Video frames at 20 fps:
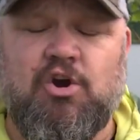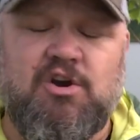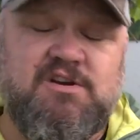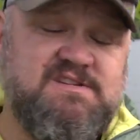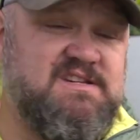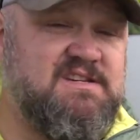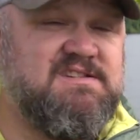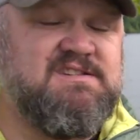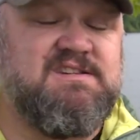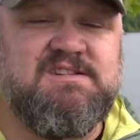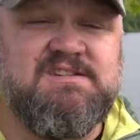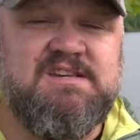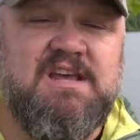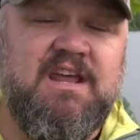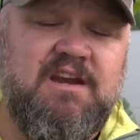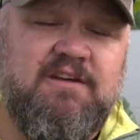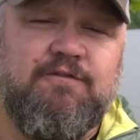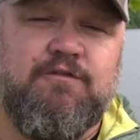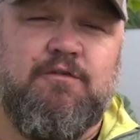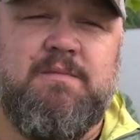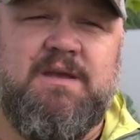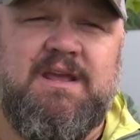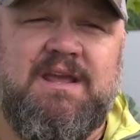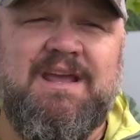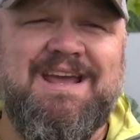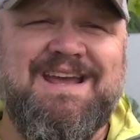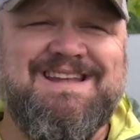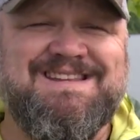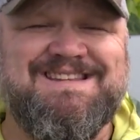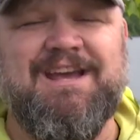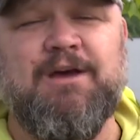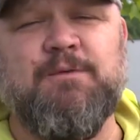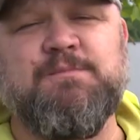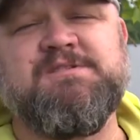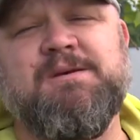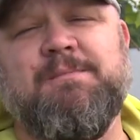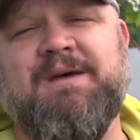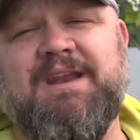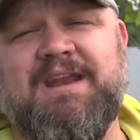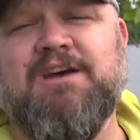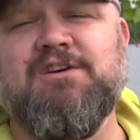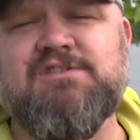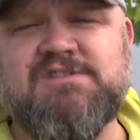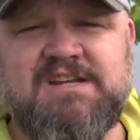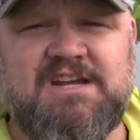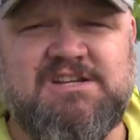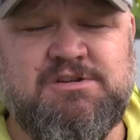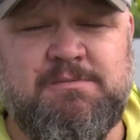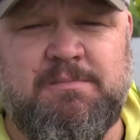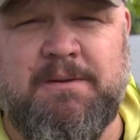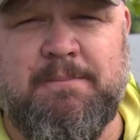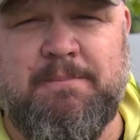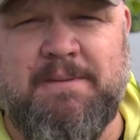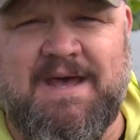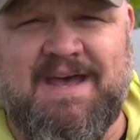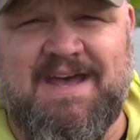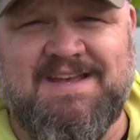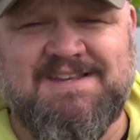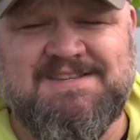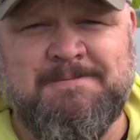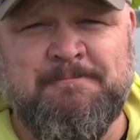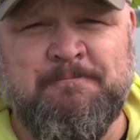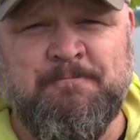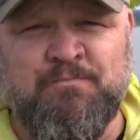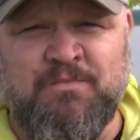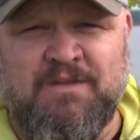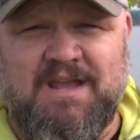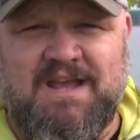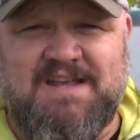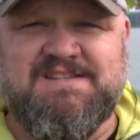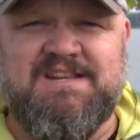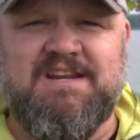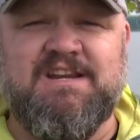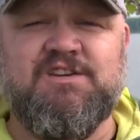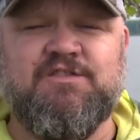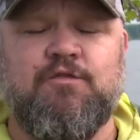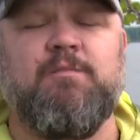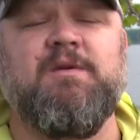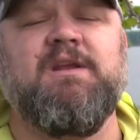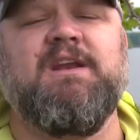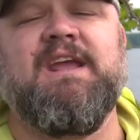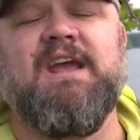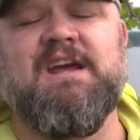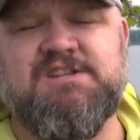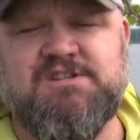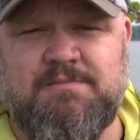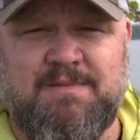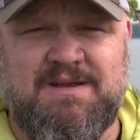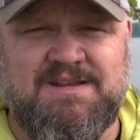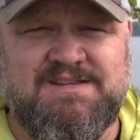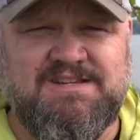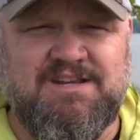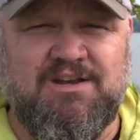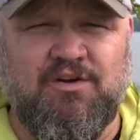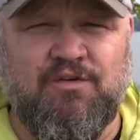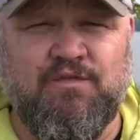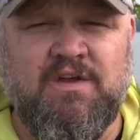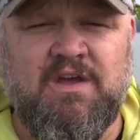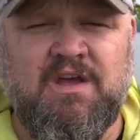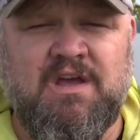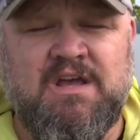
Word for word: or it's as exciting for me to help somebody else catch a big bass as it is for me to catch it myself.